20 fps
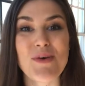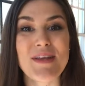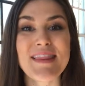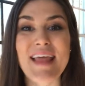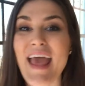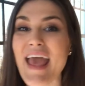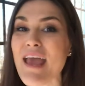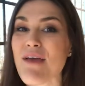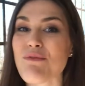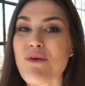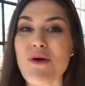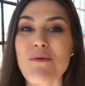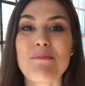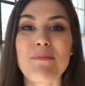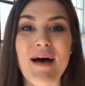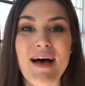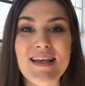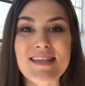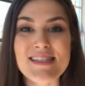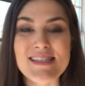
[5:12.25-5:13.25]
with a
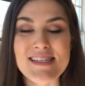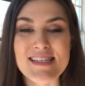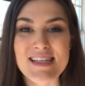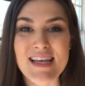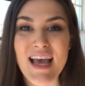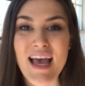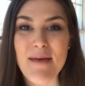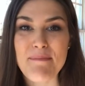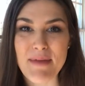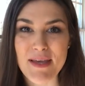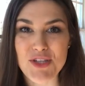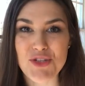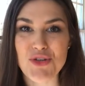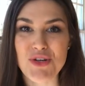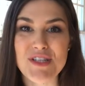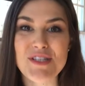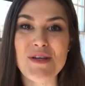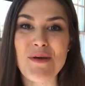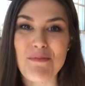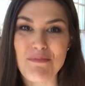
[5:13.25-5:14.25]
robust
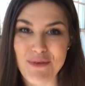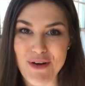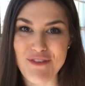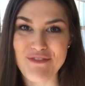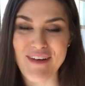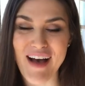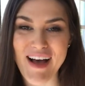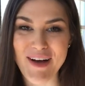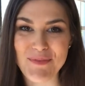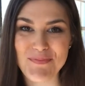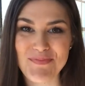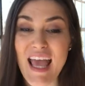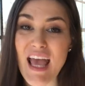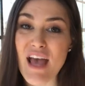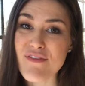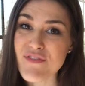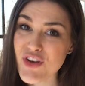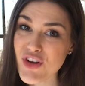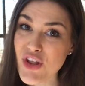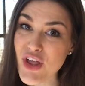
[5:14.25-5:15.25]
Pinterest profile.
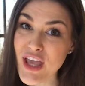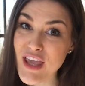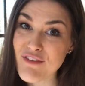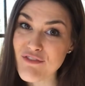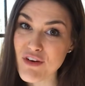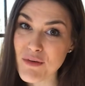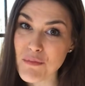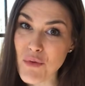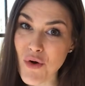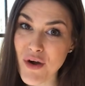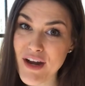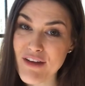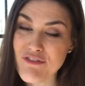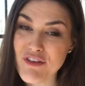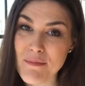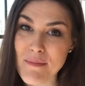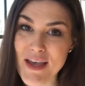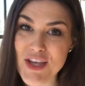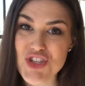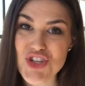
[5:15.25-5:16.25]
If you're looking for more
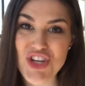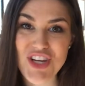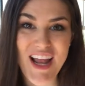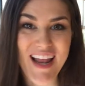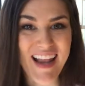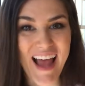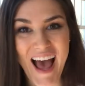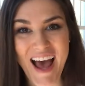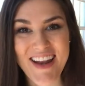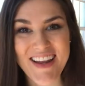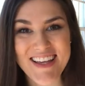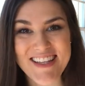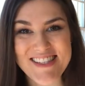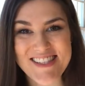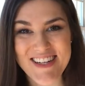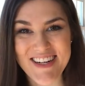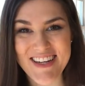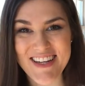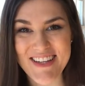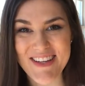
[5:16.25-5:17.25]
information on how to get
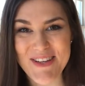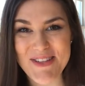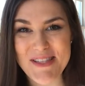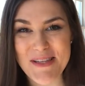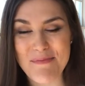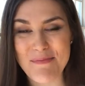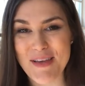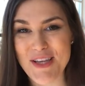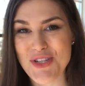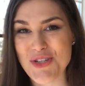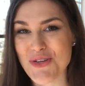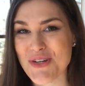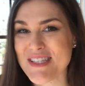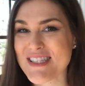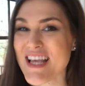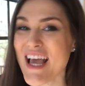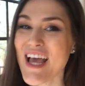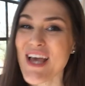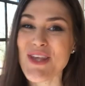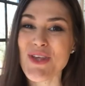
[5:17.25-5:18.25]
started using
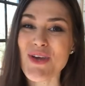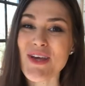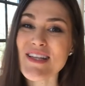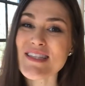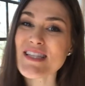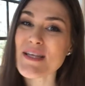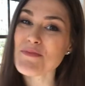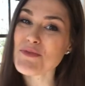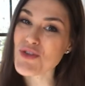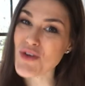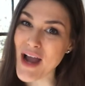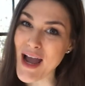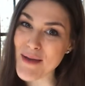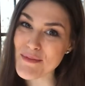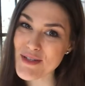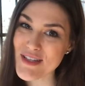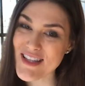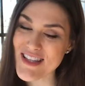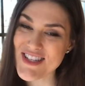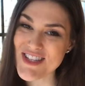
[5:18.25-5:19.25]
Pinterest, you can
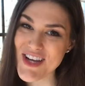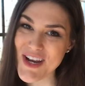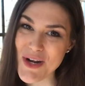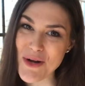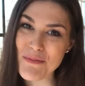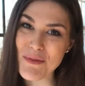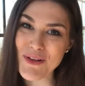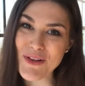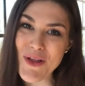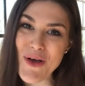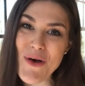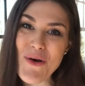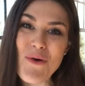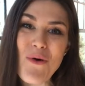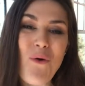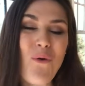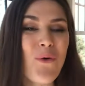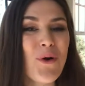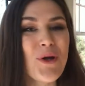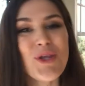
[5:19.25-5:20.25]
subscribe to this channel
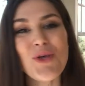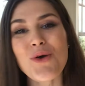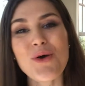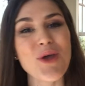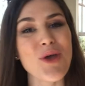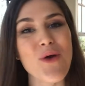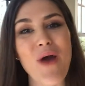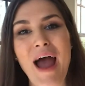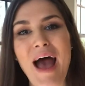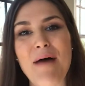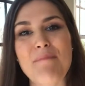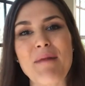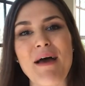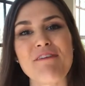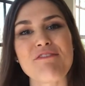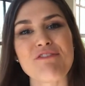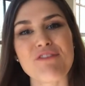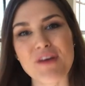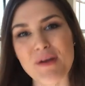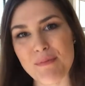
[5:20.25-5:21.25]
below or you can grab my
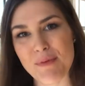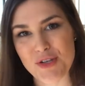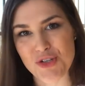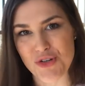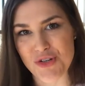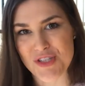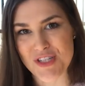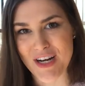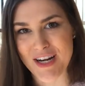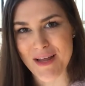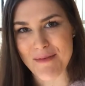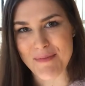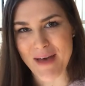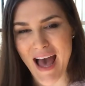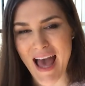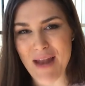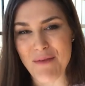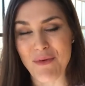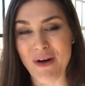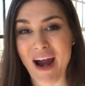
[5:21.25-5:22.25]
free Pinterest startup
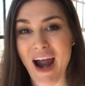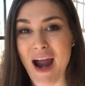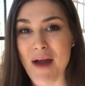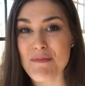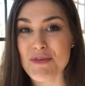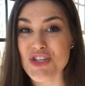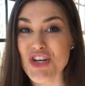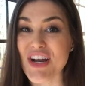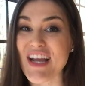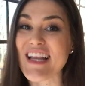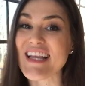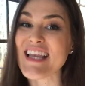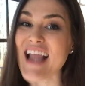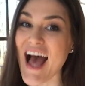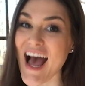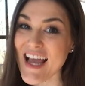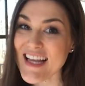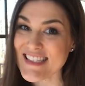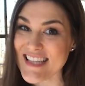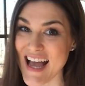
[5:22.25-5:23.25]
guide where I'm sharing
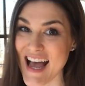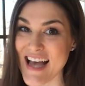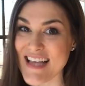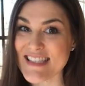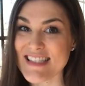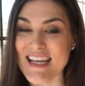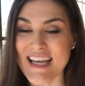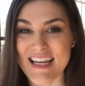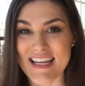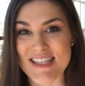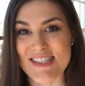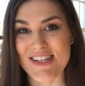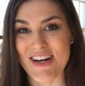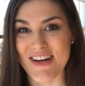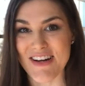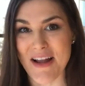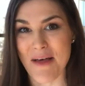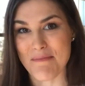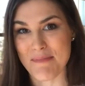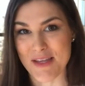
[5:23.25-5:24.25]
nine tasks to getting
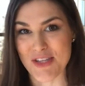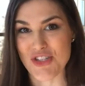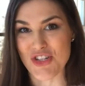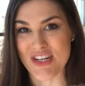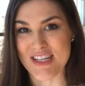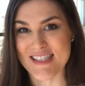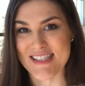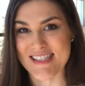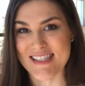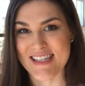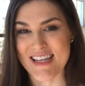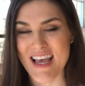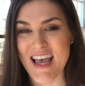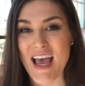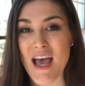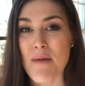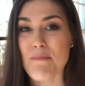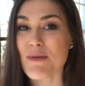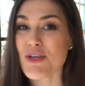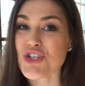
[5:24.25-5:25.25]
started on Pinterest.
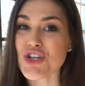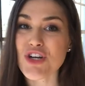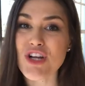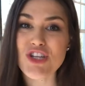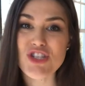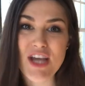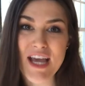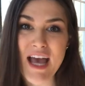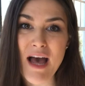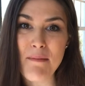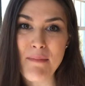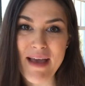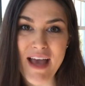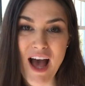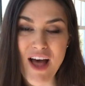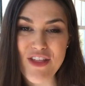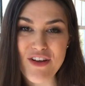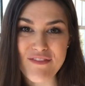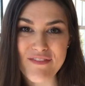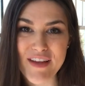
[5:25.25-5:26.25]
Be sure to check out my
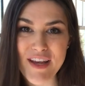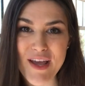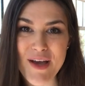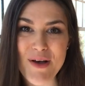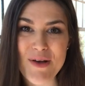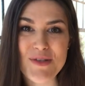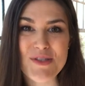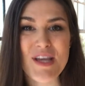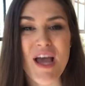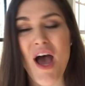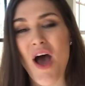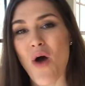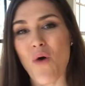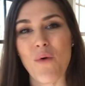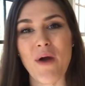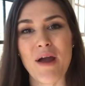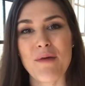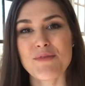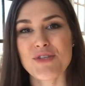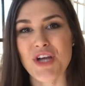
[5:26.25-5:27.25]
other videos
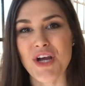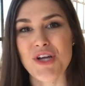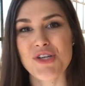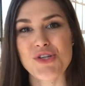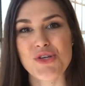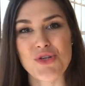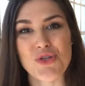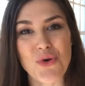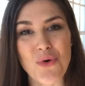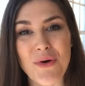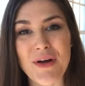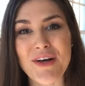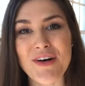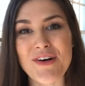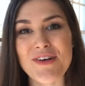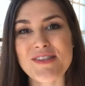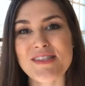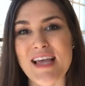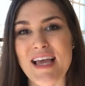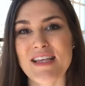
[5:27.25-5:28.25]
where I'm sharing
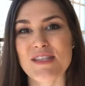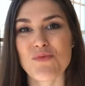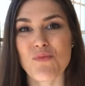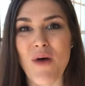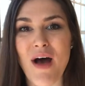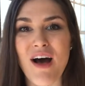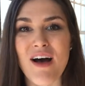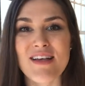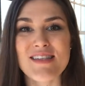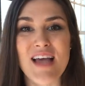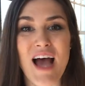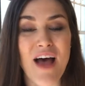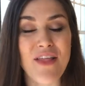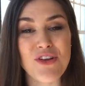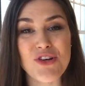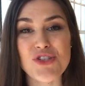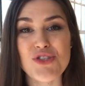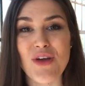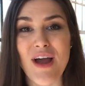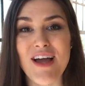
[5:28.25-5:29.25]
tutorials as well as
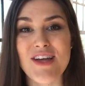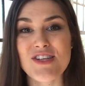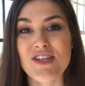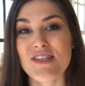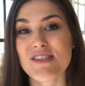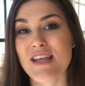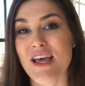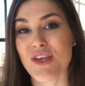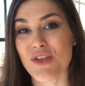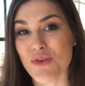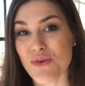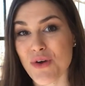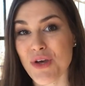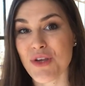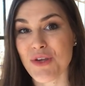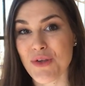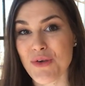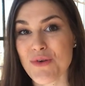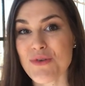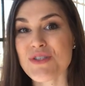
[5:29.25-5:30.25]
other strategies that you
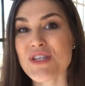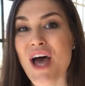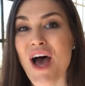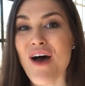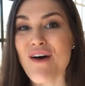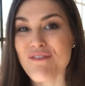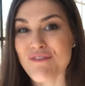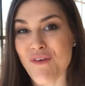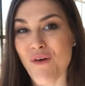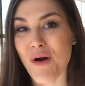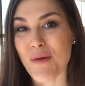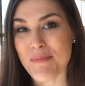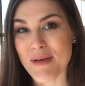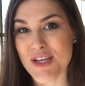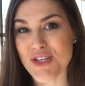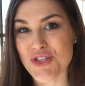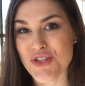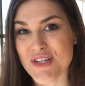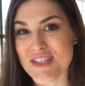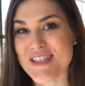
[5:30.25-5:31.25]
can use for
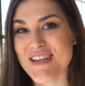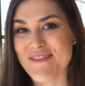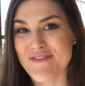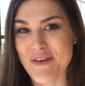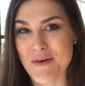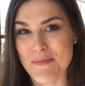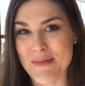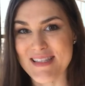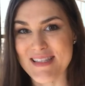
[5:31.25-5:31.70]
Pinterest for